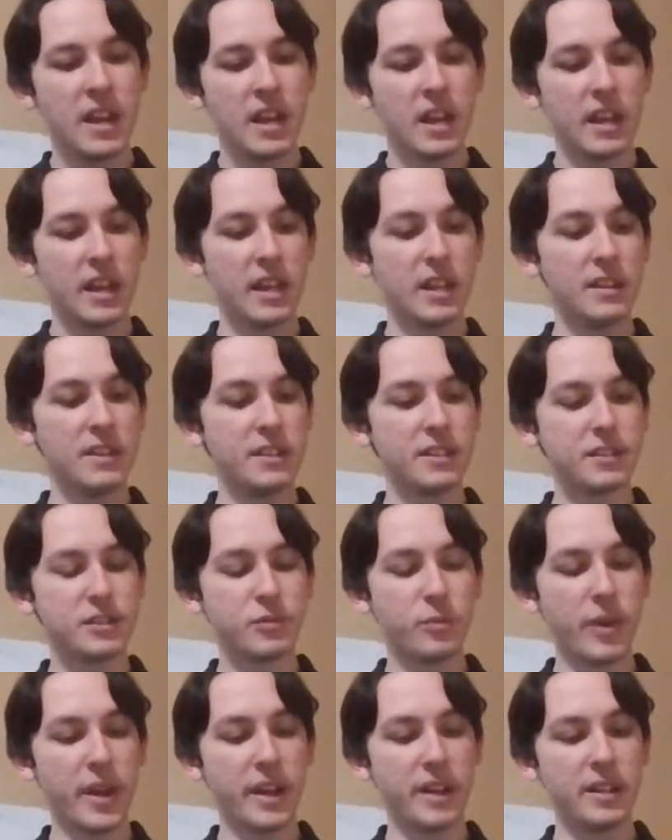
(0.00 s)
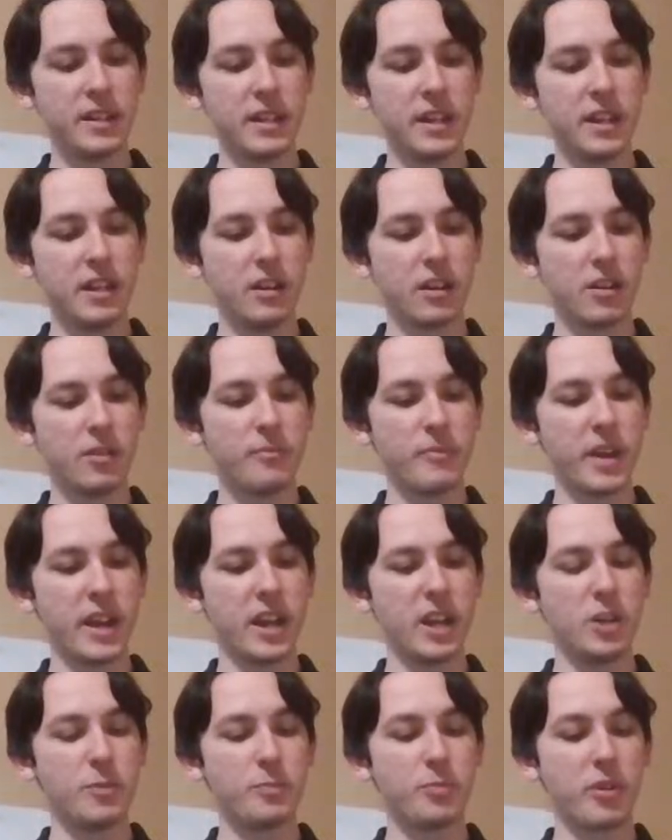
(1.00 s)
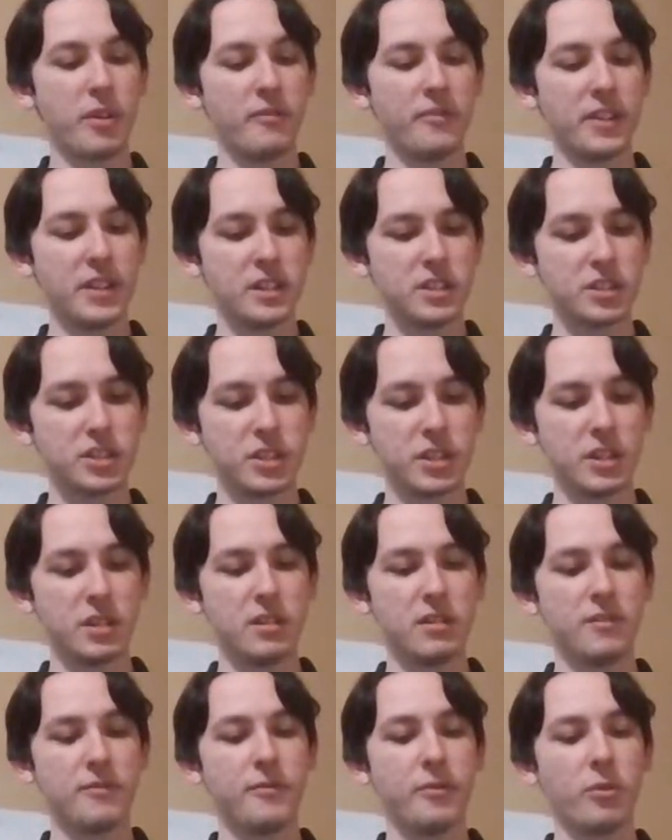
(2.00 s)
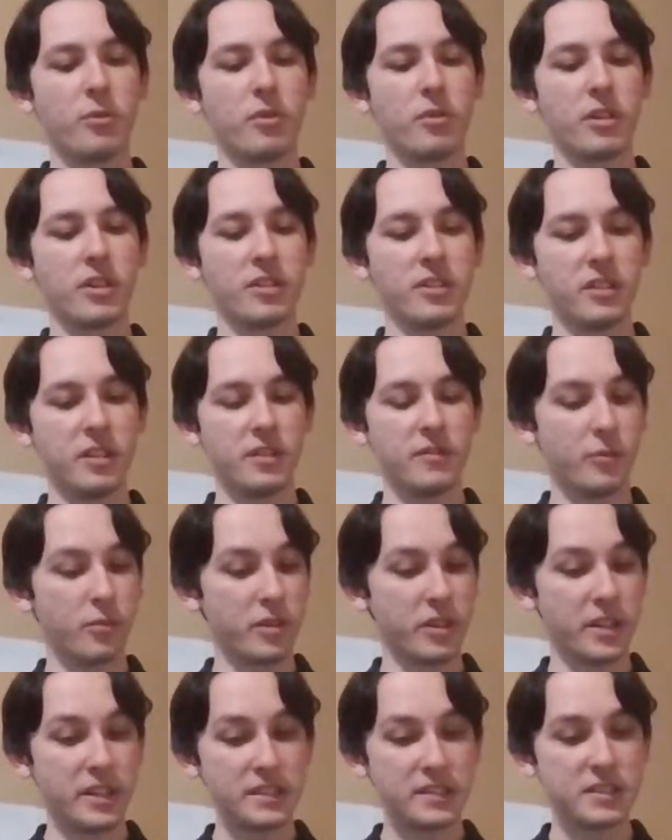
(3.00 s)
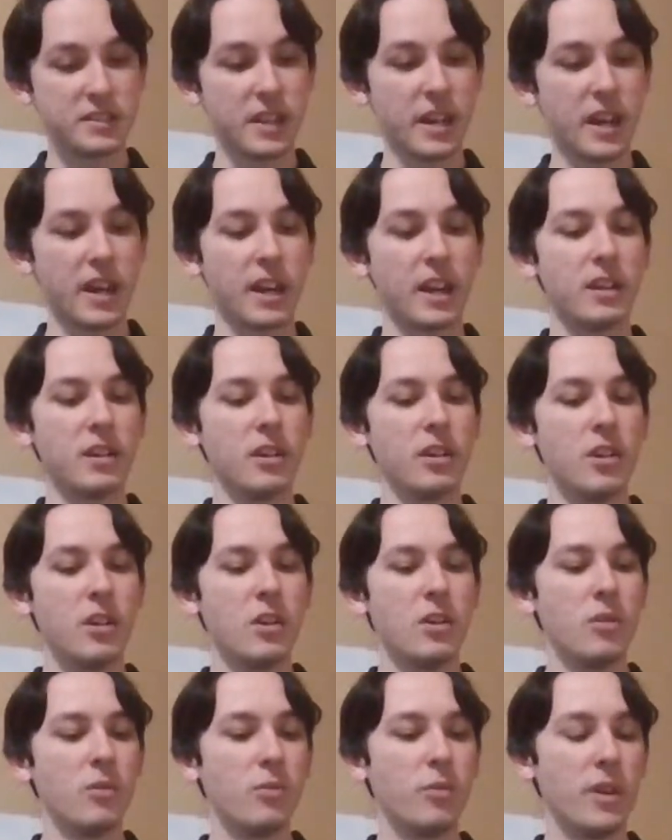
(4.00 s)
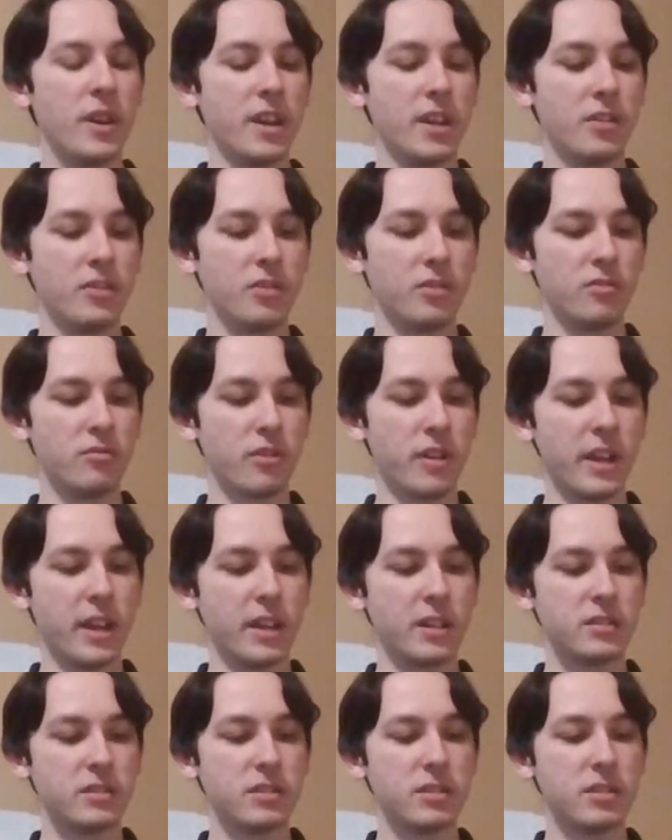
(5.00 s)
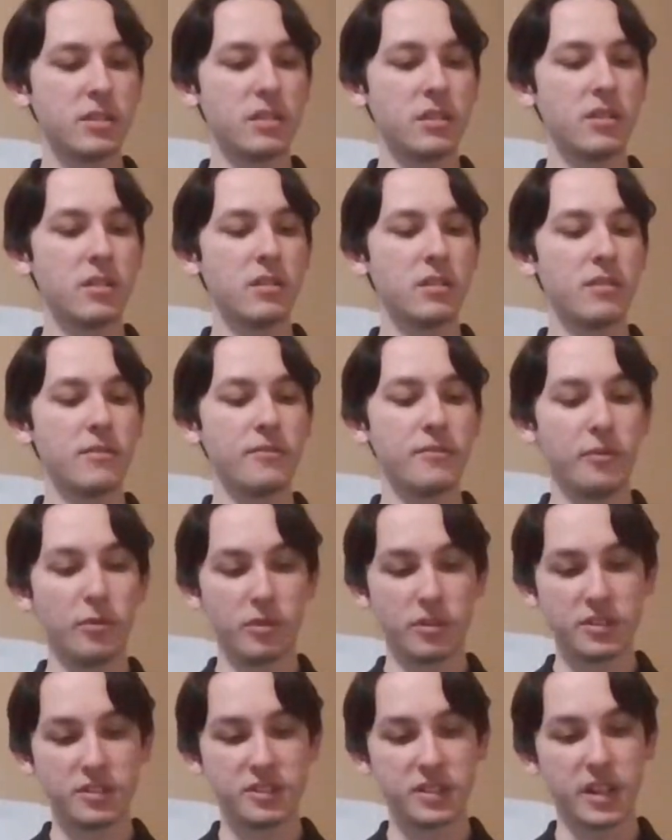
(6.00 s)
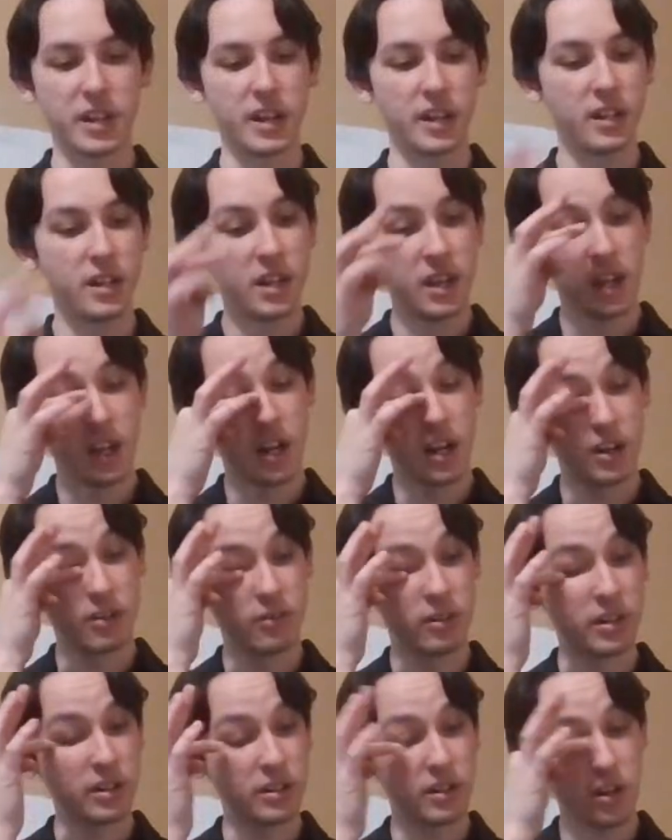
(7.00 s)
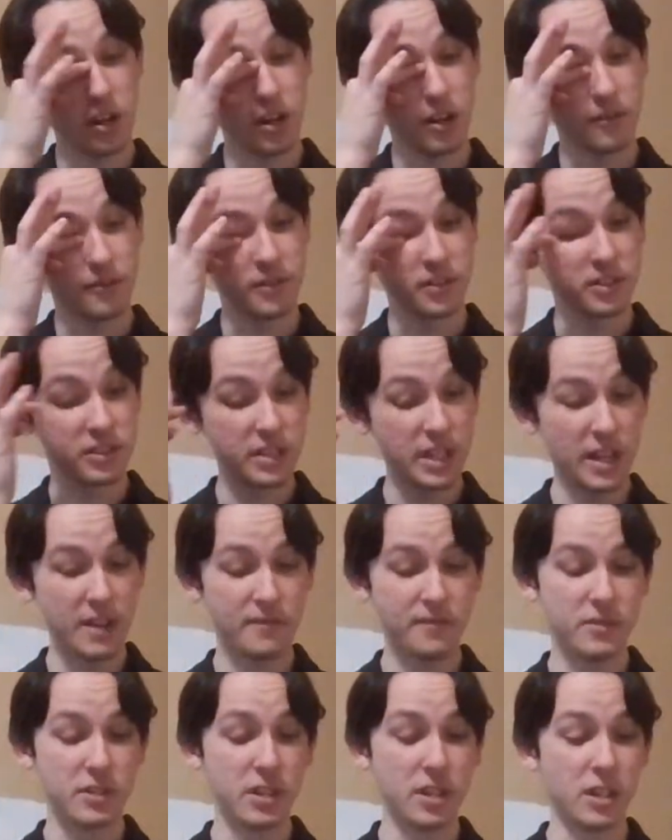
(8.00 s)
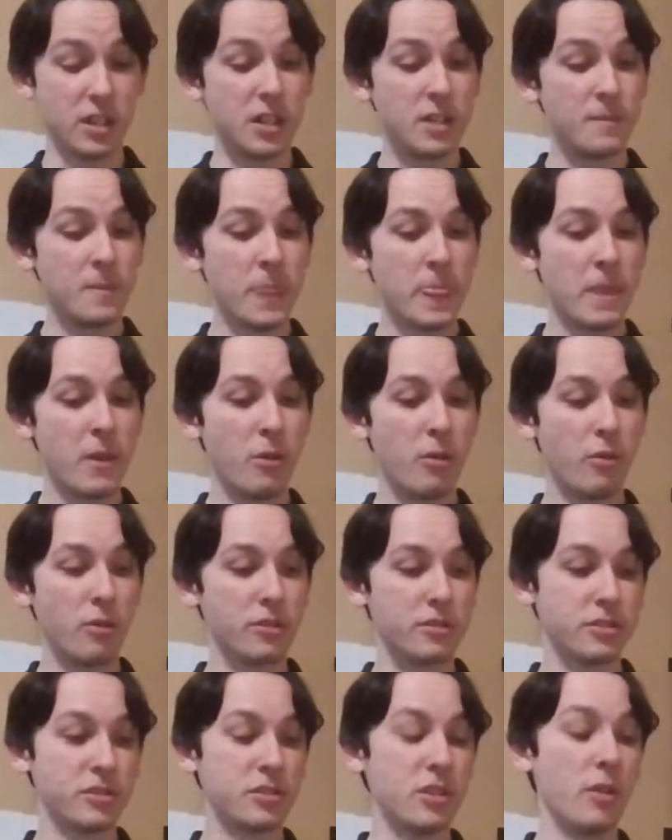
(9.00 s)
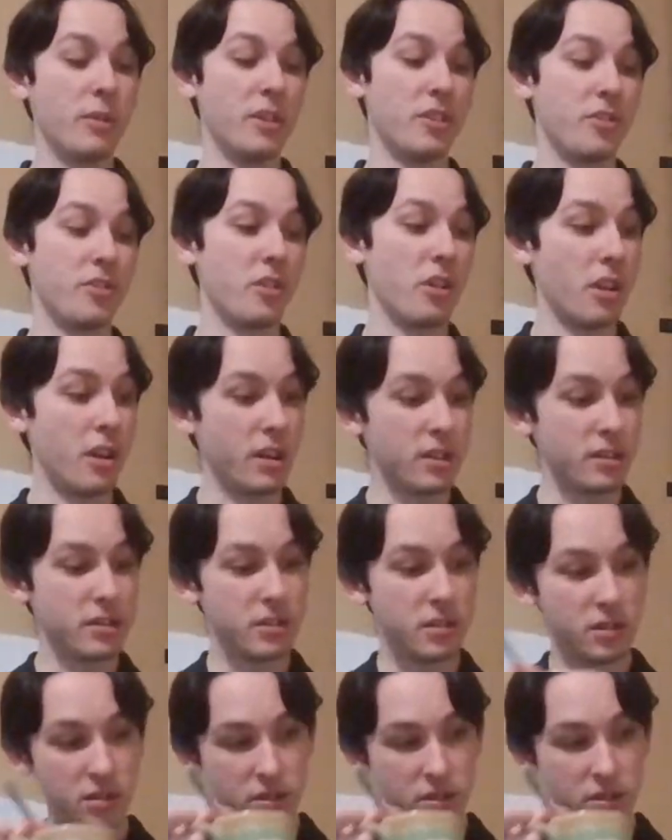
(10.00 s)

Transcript: In this way, Niger made provision for his side with great foresight and regard for safety, or so he thought.